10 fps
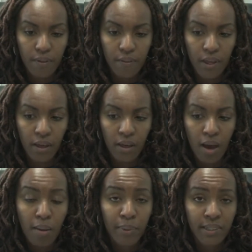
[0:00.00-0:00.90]
They
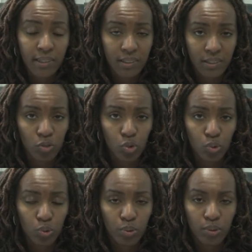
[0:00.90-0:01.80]
are mandated
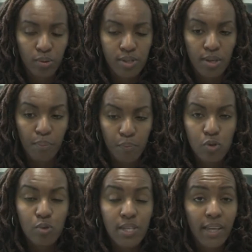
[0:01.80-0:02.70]

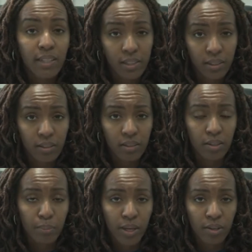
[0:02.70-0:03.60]
to take lead in
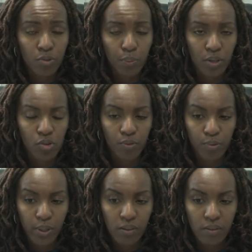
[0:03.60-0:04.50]
the management of
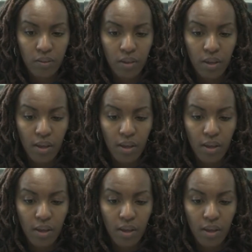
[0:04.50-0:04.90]
waste.